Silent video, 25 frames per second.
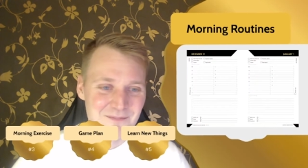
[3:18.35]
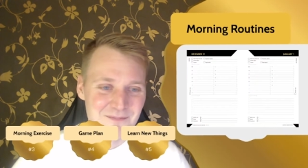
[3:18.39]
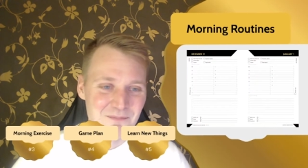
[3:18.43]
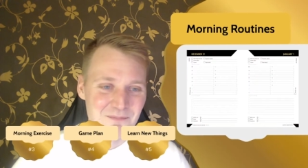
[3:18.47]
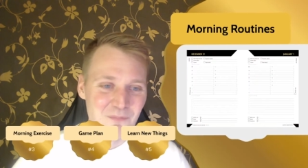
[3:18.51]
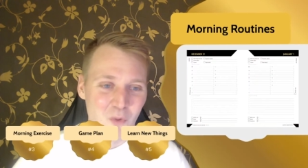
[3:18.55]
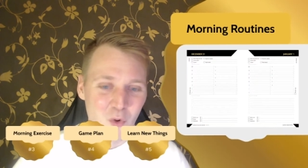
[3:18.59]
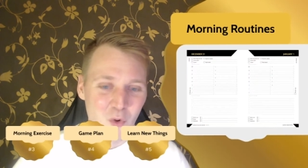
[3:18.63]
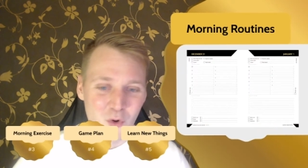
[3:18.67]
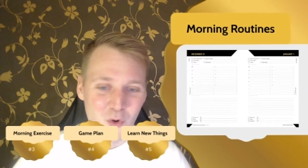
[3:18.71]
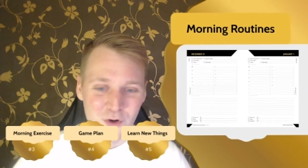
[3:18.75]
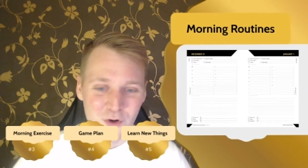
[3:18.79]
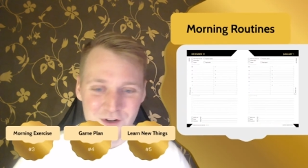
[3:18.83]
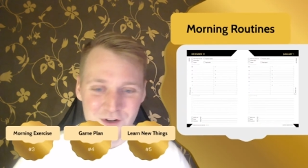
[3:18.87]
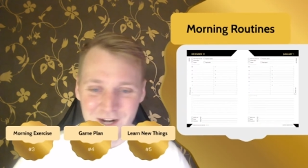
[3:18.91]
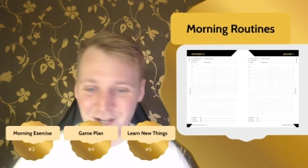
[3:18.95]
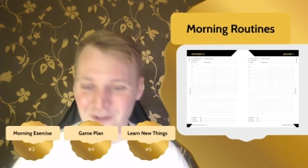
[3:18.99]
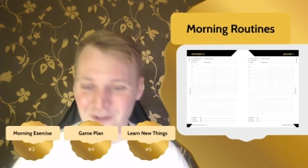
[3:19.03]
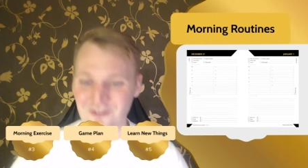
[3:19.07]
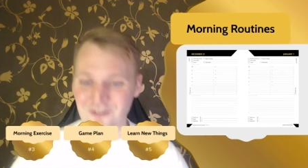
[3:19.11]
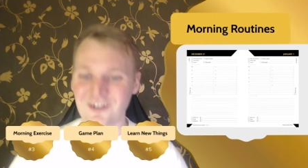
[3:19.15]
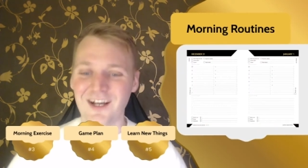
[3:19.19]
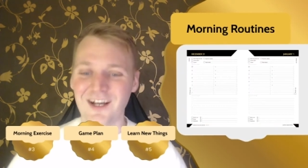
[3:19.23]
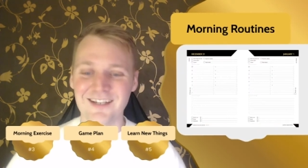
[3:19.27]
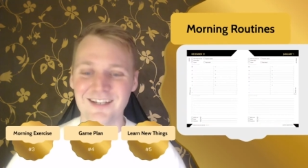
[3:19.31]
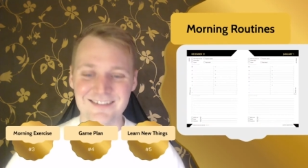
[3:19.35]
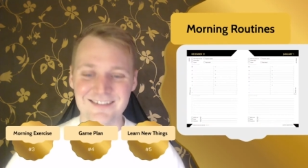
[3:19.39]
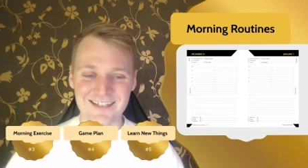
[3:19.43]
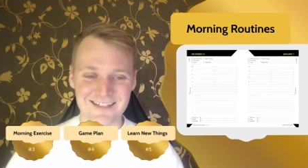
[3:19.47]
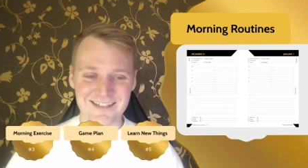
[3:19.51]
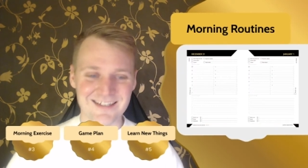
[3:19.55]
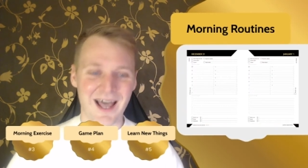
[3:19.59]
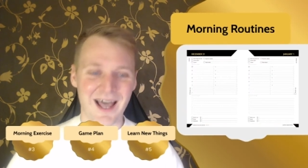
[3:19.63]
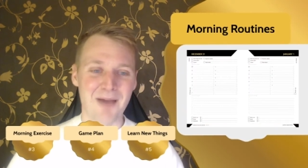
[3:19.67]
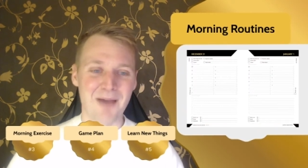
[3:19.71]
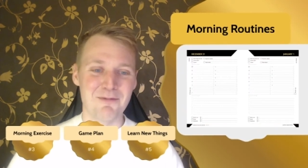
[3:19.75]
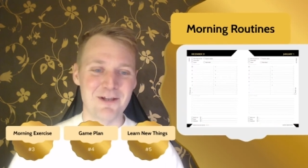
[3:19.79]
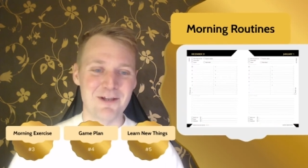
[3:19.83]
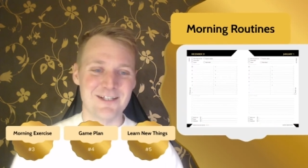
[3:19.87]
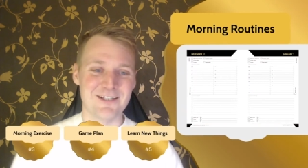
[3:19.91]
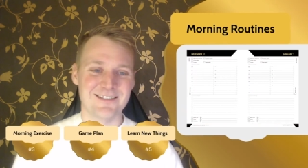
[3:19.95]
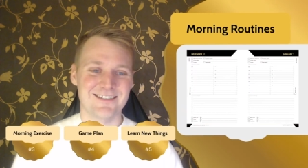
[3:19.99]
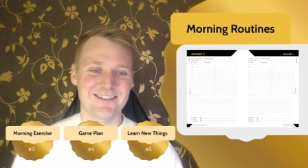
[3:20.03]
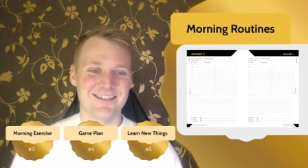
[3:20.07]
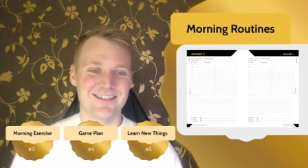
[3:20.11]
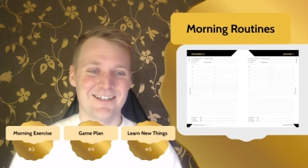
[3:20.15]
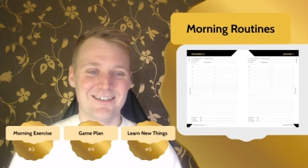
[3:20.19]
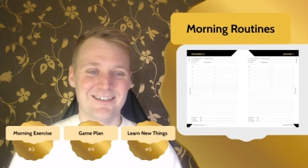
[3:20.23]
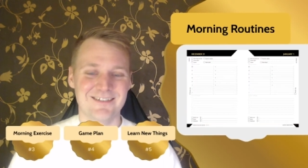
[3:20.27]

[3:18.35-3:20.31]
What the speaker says: more recognized as habits.